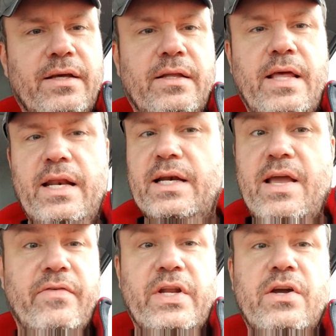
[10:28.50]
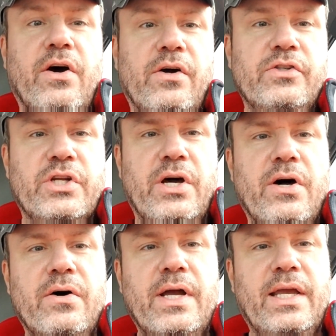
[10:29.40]
they didn't have any cards at
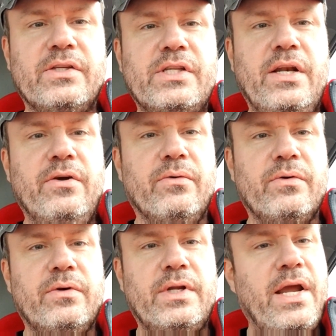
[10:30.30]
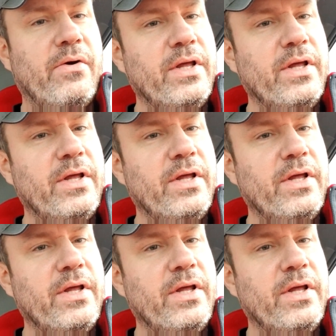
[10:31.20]
all. I guess they don't carry